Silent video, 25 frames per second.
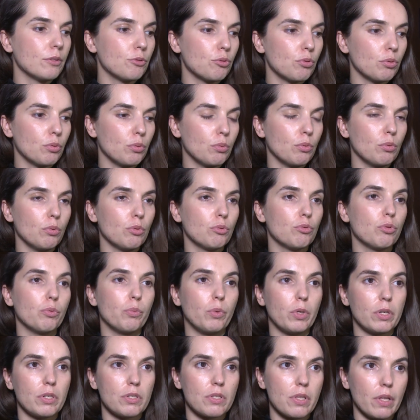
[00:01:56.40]

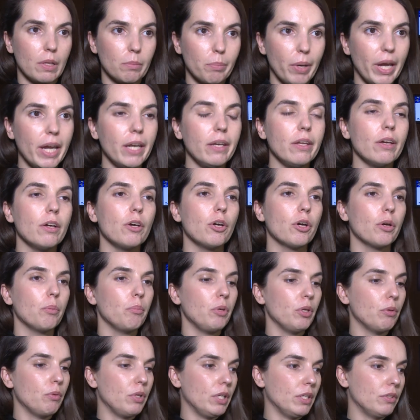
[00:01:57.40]
towards the Albanian
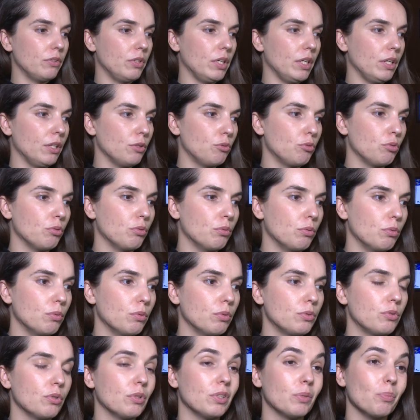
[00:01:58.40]
community,
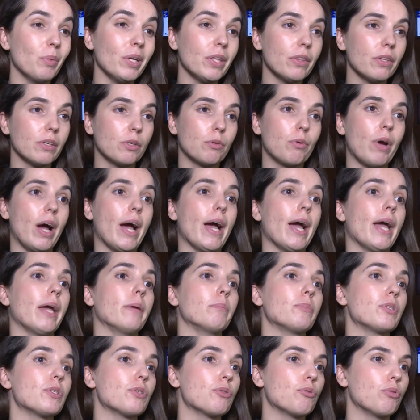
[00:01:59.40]
to admit the
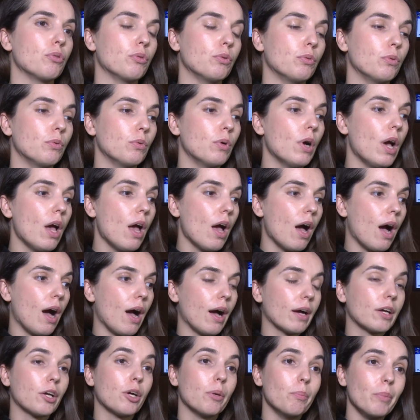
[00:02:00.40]
crimes, to
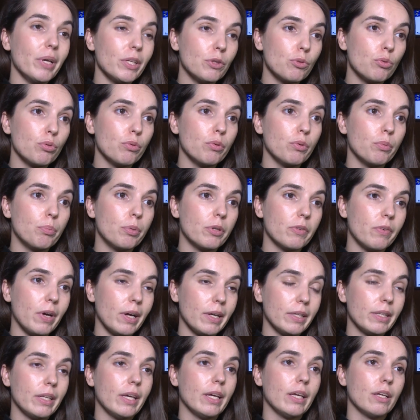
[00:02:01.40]
commit to
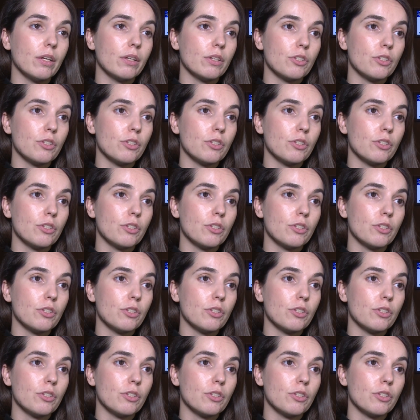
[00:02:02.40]
providing